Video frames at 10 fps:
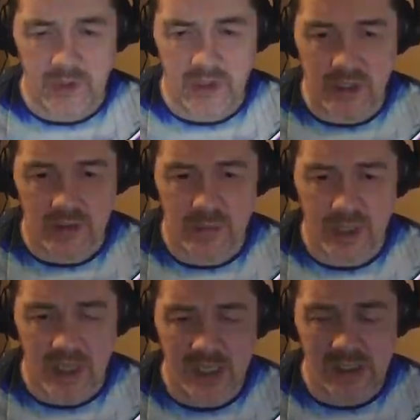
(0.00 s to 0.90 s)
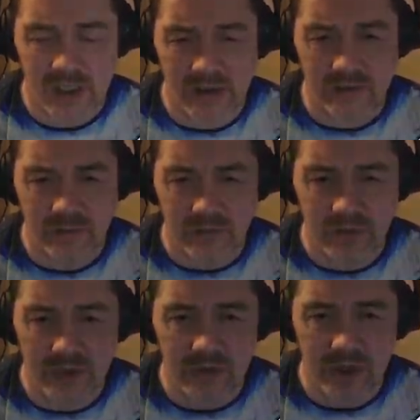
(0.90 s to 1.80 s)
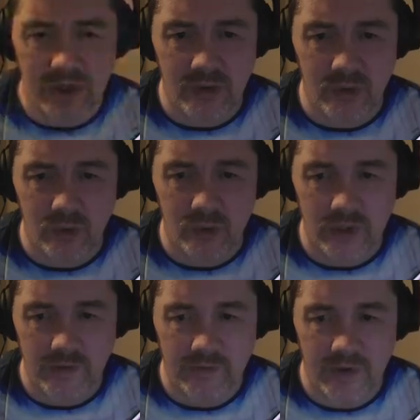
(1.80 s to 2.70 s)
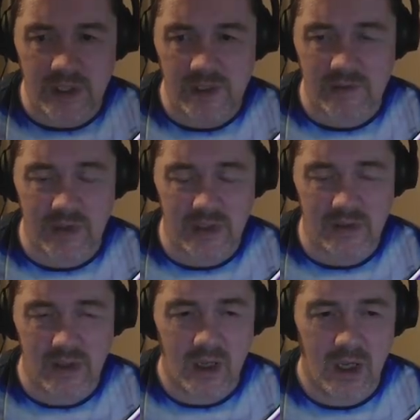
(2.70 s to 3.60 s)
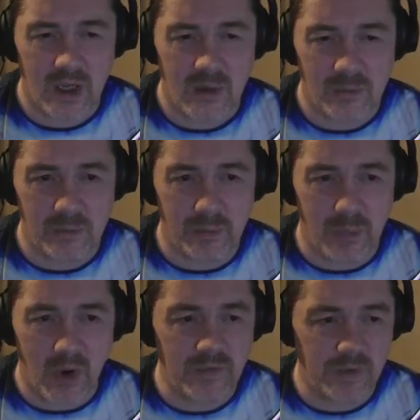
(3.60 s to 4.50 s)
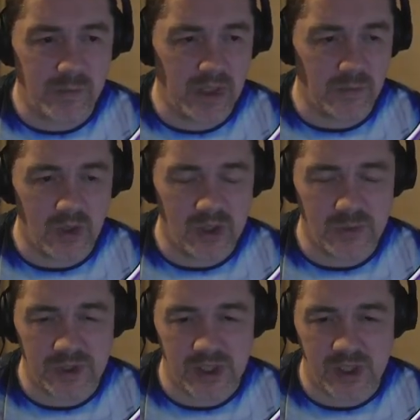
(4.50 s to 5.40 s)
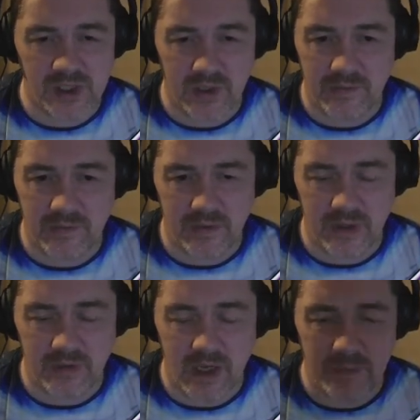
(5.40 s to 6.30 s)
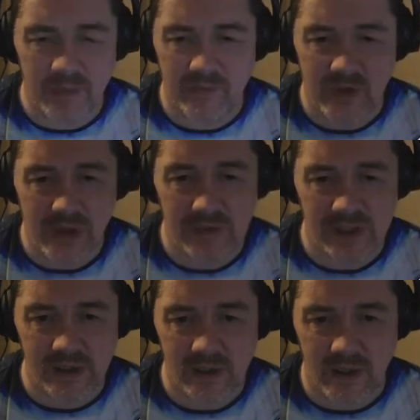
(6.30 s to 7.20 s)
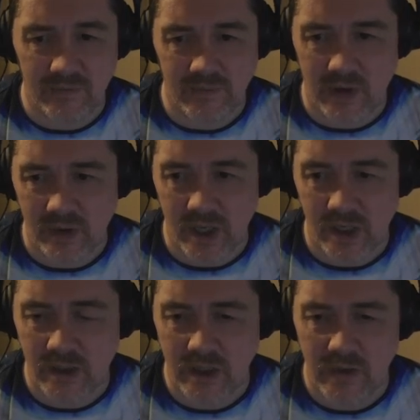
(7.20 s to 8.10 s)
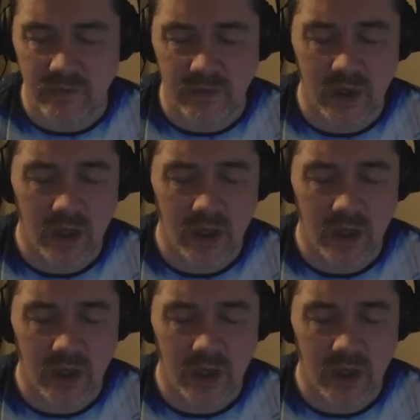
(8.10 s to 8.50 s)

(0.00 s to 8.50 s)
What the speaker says: thing there, but that really the only things that bothered me the most was just the labyrinth caves and that Valguero cave.